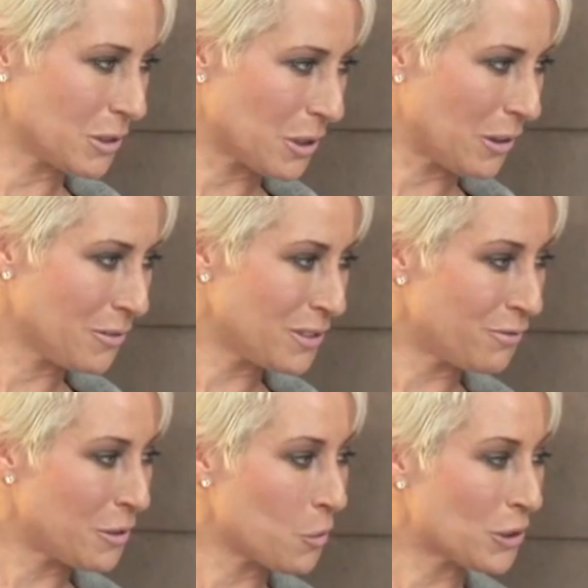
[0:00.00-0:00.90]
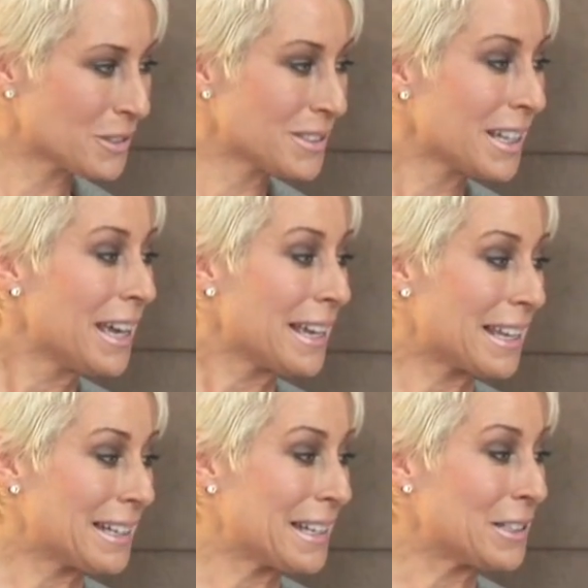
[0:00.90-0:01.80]
at golf if he wasn't
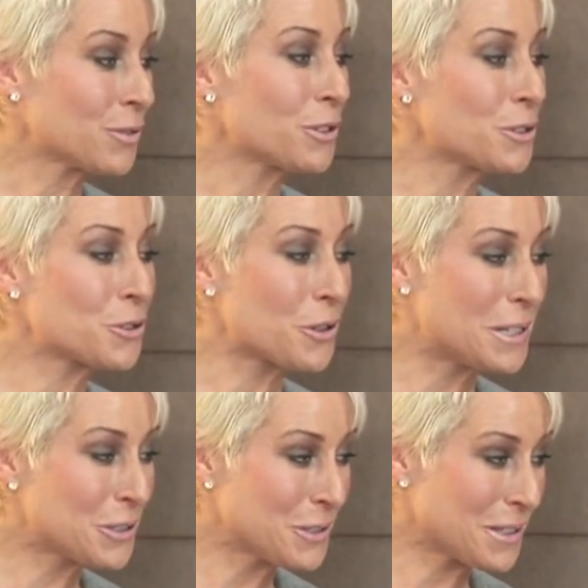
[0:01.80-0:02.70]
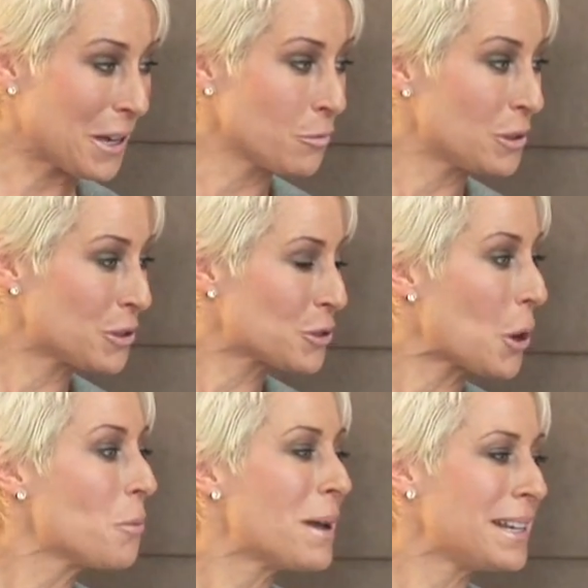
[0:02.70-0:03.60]
getting his frustrations out with
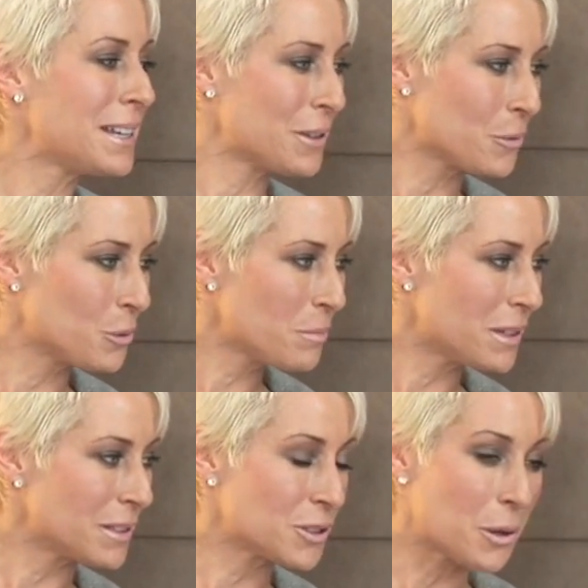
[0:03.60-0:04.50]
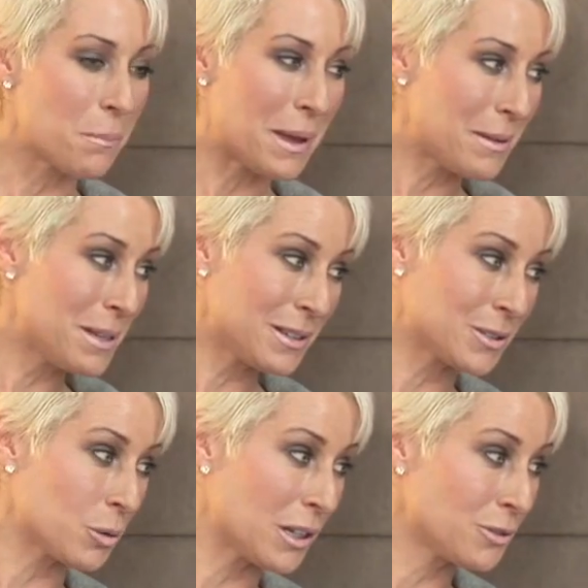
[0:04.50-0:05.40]
so many other women. So maybe
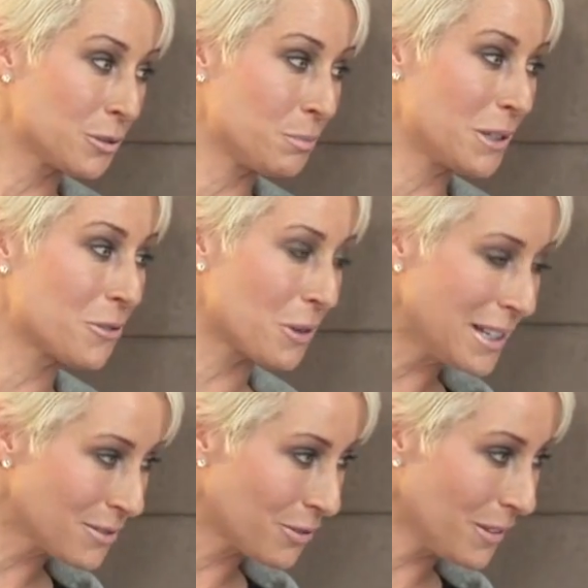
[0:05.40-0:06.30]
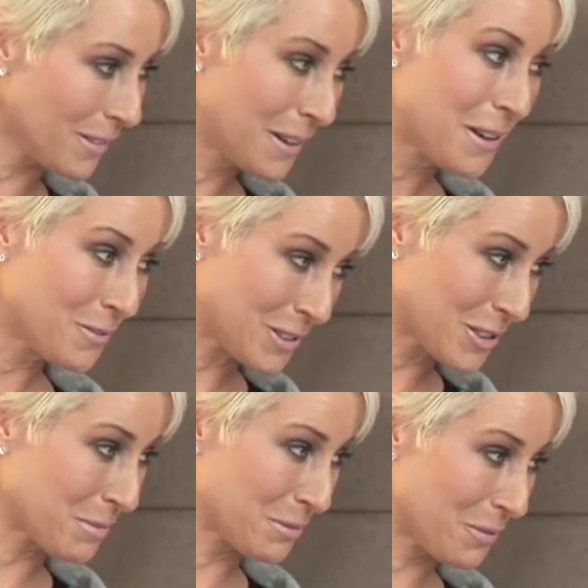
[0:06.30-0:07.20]
his wife should be grateful for
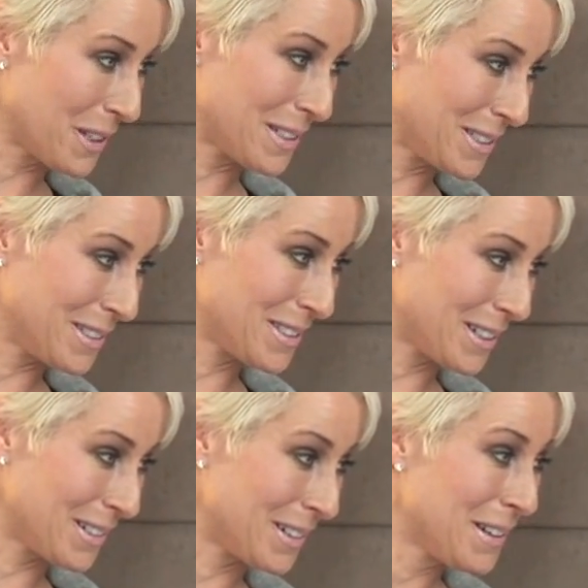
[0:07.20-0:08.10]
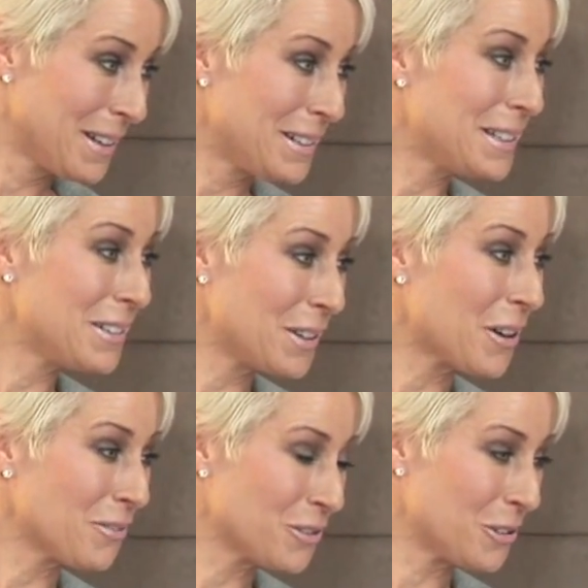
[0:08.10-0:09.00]
some of the things he's done. Living
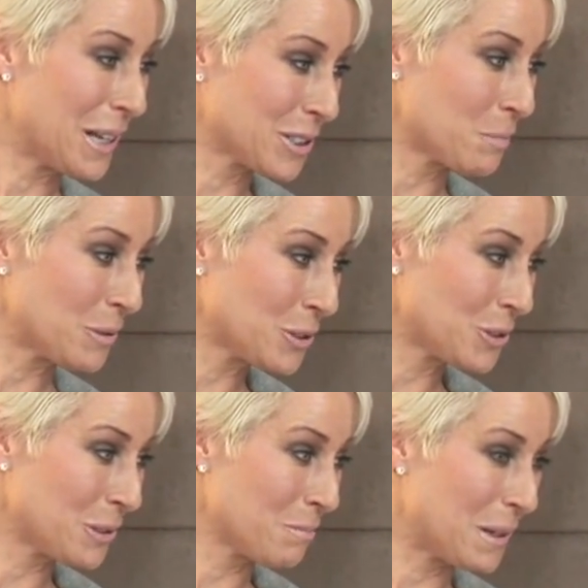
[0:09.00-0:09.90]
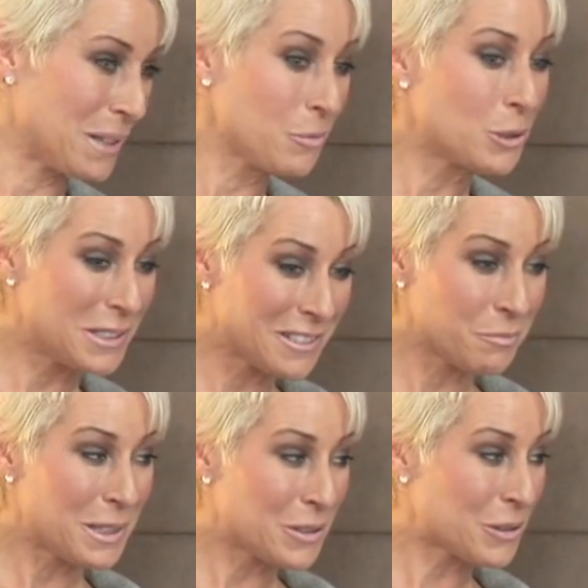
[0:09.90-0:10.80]
off all that sponsorship money. Would he
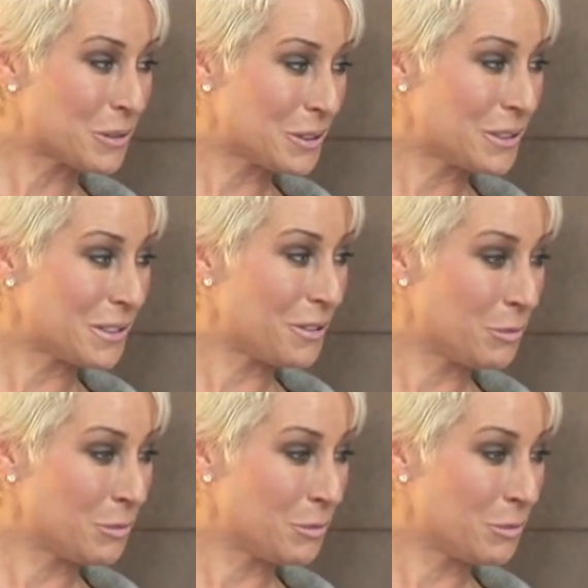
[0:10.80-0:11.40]
have been so good if he